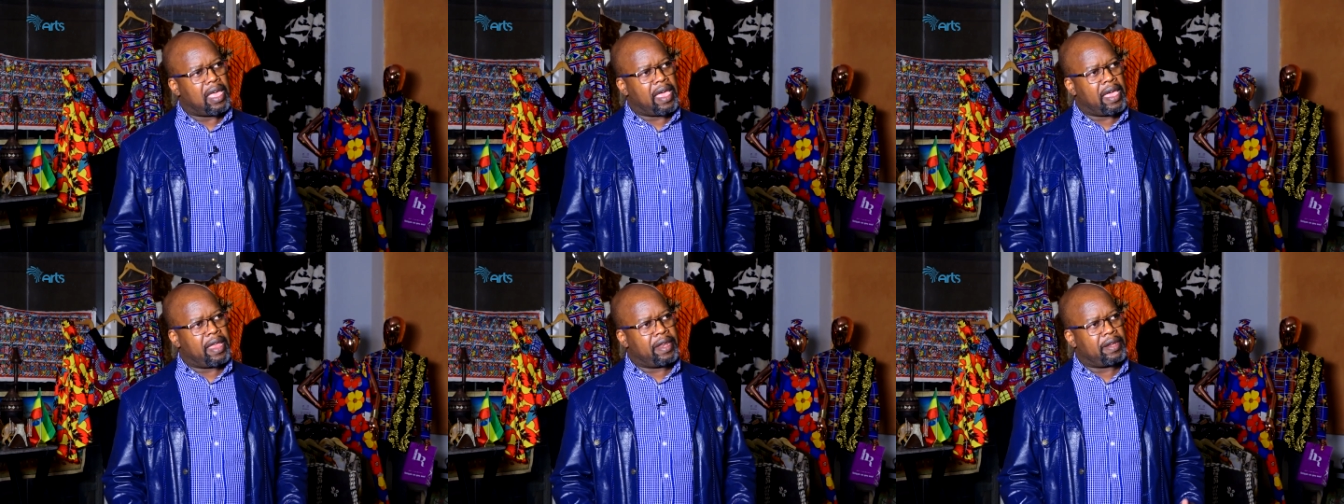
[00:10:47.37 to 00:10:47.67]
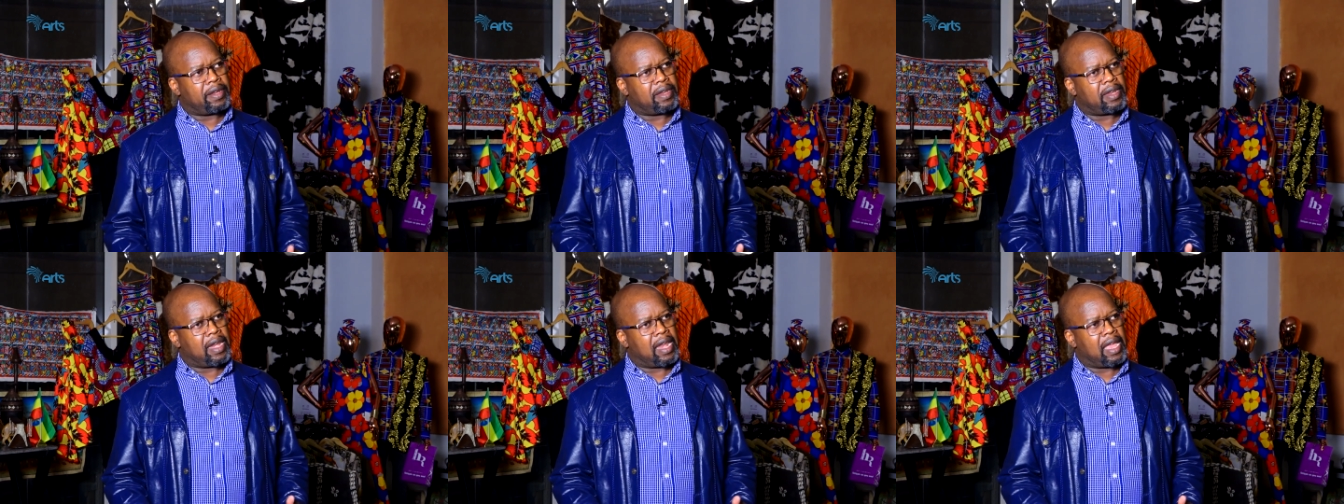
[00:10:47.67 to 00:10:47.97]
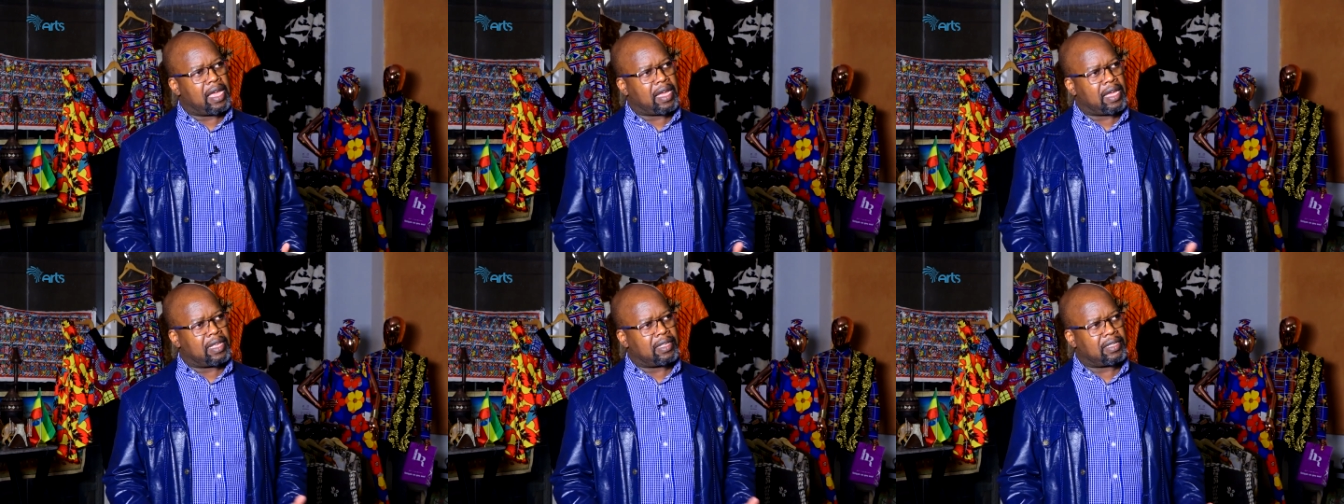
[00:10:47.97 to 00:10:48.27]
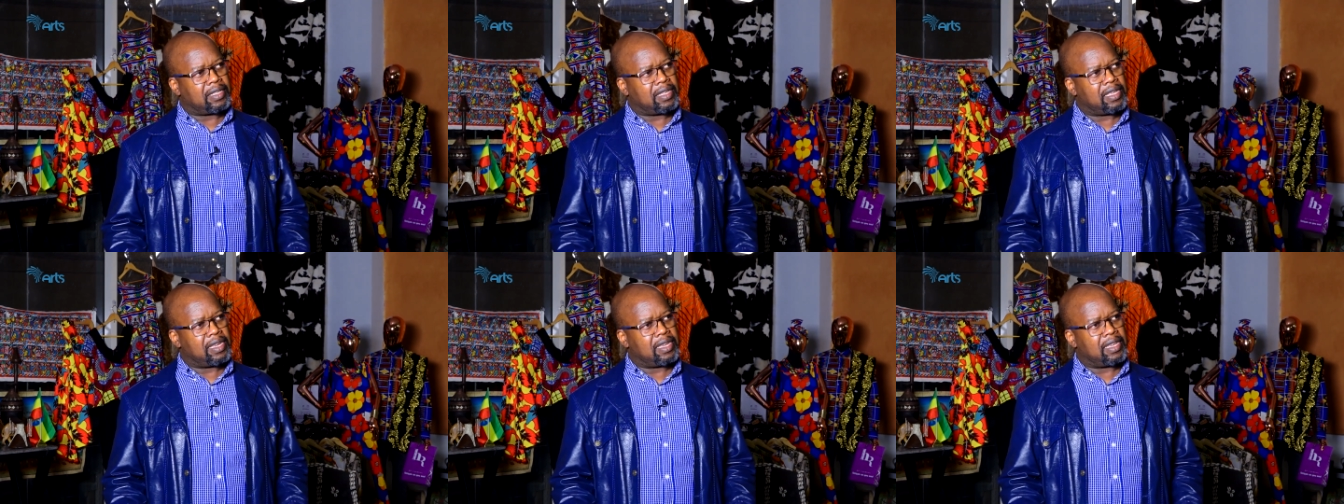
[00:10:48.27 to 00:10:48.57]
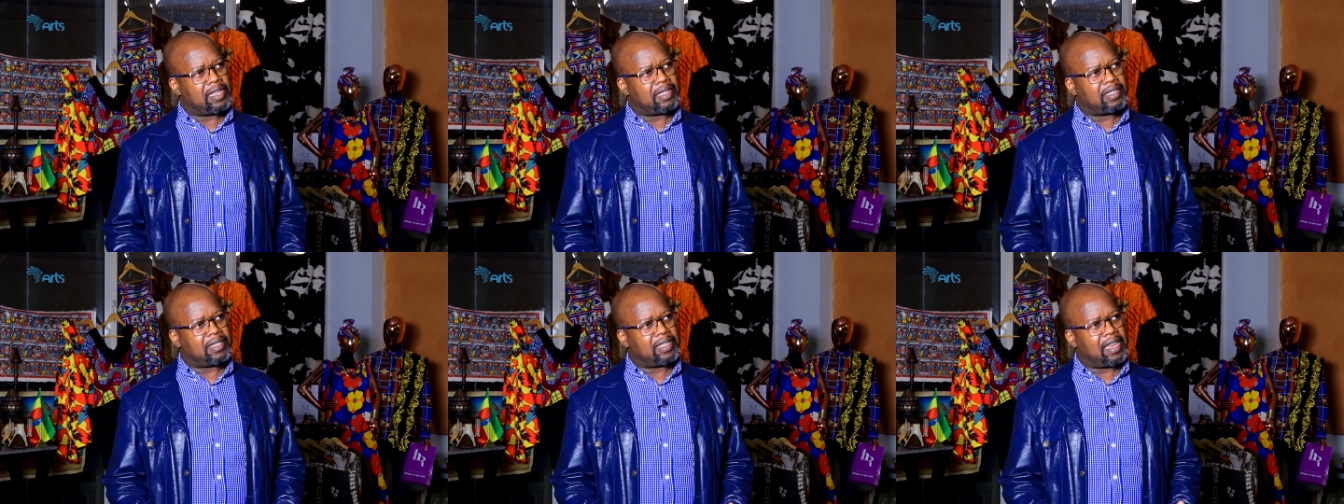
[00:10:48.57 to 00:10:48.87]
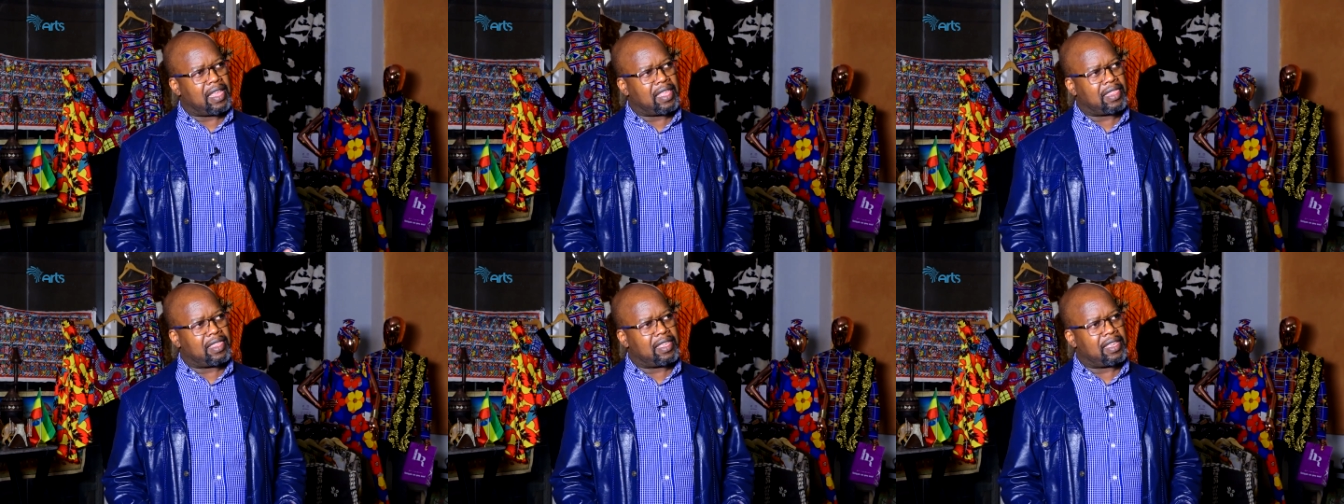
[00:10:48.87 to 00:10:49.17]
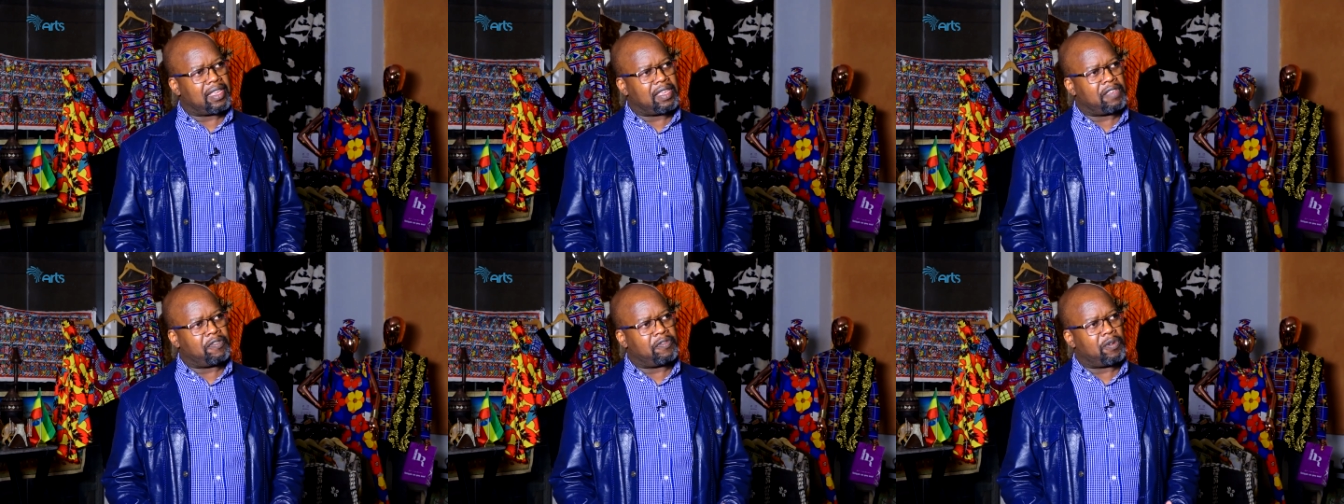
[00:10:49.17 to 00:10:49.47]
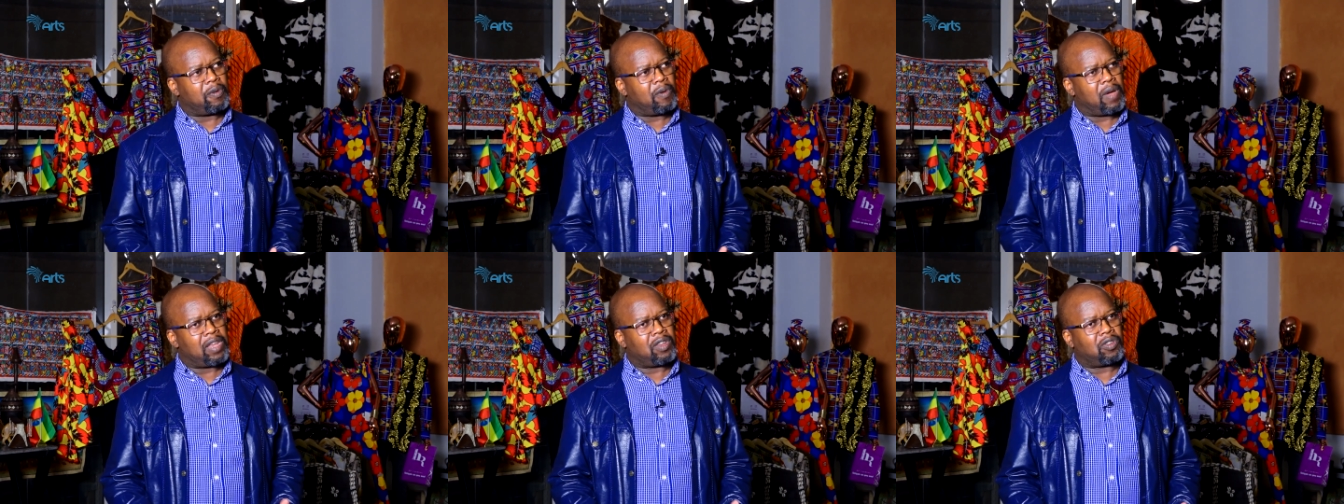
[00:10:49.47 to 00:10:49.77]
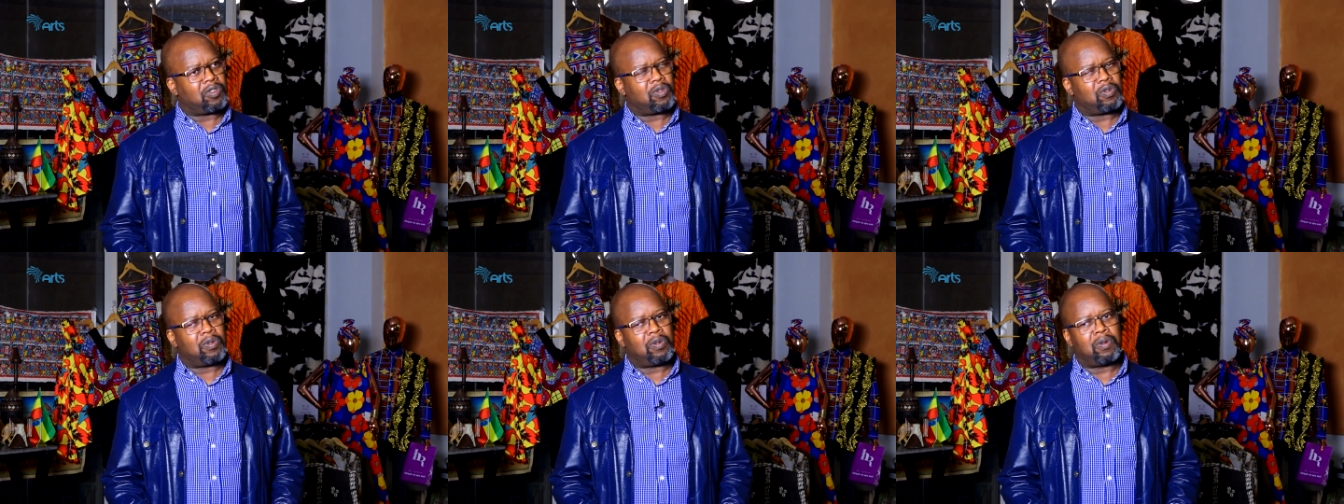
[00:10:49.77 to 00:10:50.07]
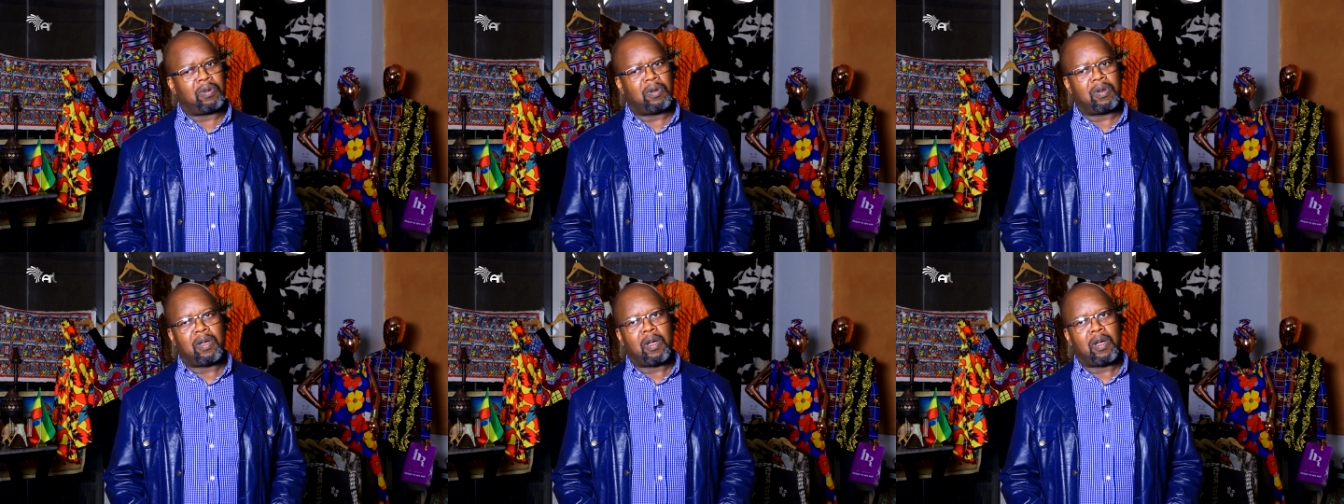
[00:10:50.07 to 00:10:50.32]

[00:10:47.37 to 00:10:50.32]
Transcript: and like I said, there's nothing, if you want to